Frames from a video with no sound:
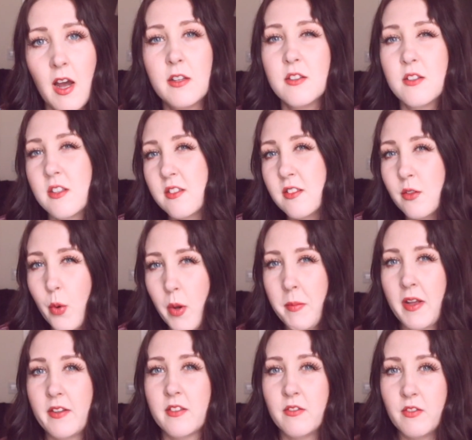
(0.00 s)
The Silhouette
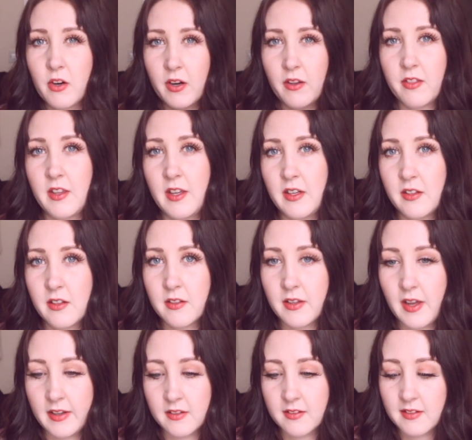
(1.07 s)
mats are very thin
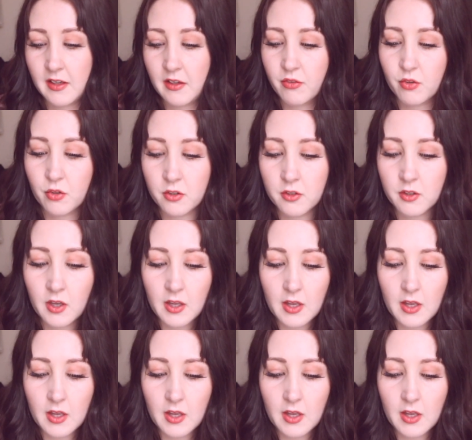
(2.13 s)
and see-through,